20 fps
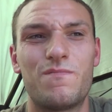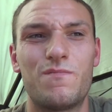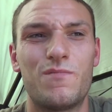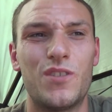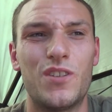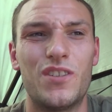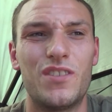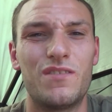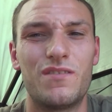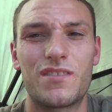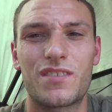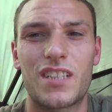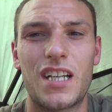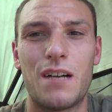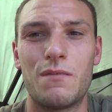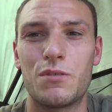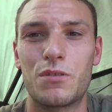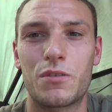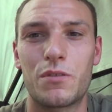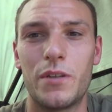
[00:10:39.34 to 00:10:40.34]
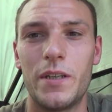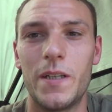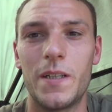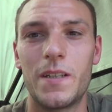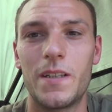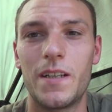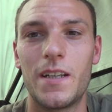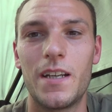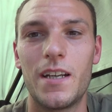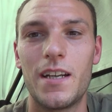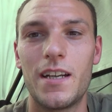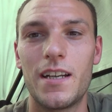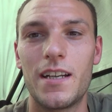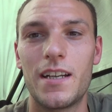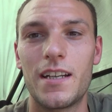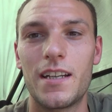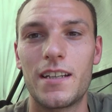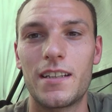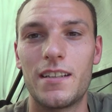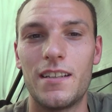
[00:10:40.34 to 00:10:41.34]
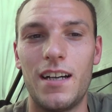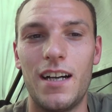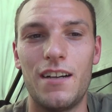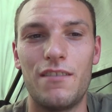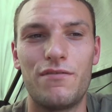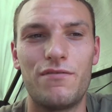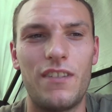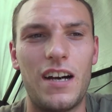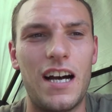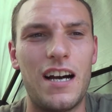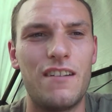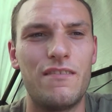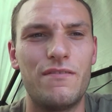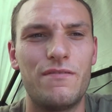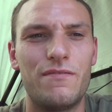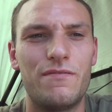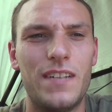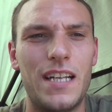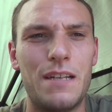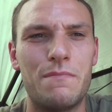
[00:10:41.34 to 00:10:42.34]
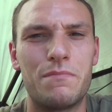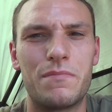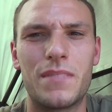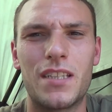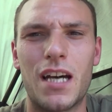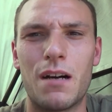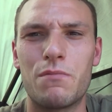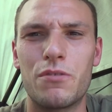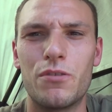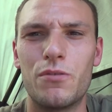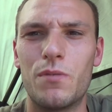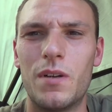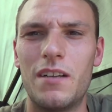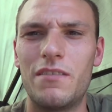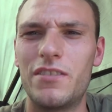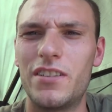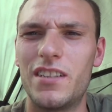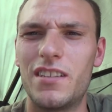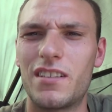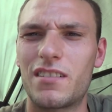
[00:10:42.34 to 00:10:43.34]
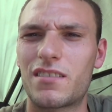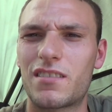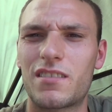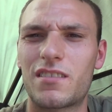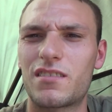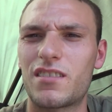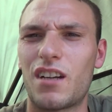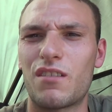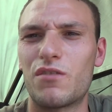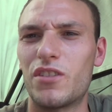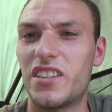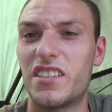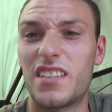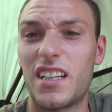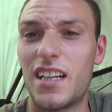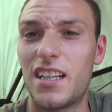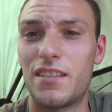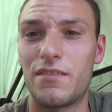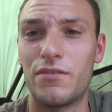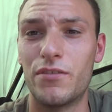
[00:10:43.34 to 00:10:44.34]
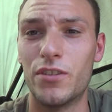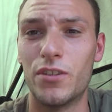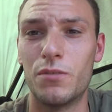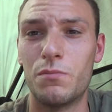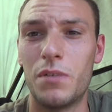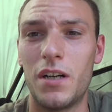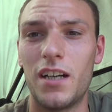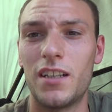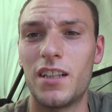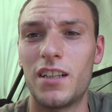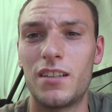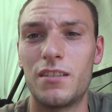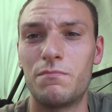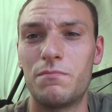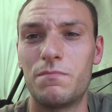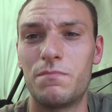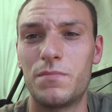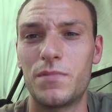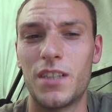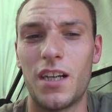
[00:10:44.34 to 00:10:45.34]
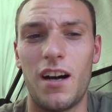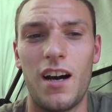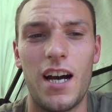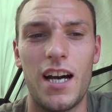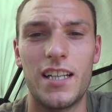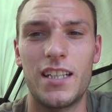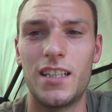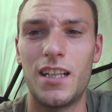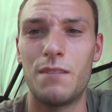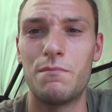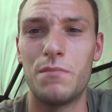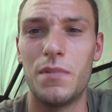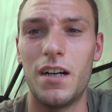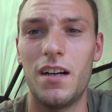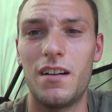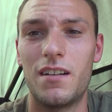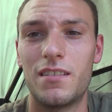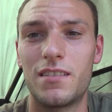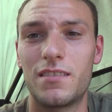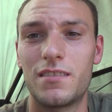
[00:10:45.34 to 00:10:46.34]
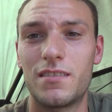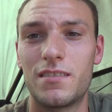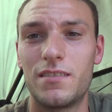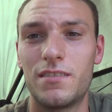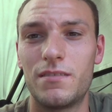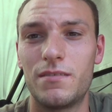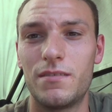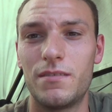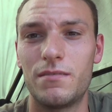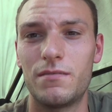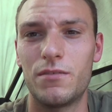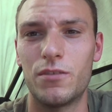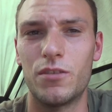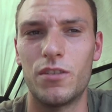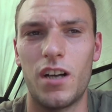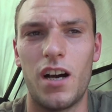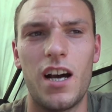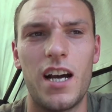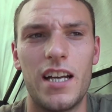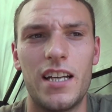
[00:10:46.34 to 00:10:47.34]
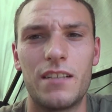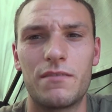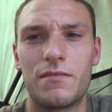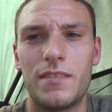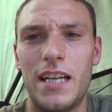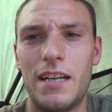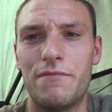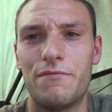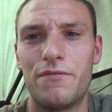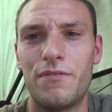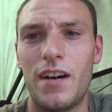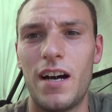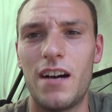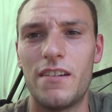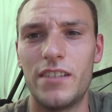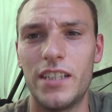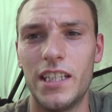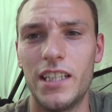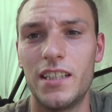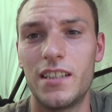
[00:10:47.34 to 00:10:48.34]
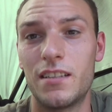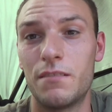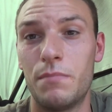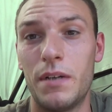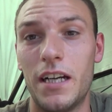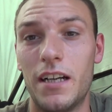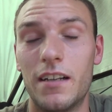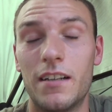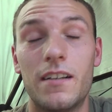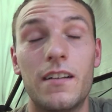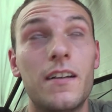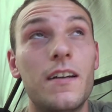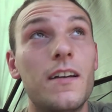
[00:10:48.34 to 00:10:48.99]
a couple of quid, like 5MW, whatever it is. I don't know what it stands for, but I know the higher the number, or the higher M5 it is, the better.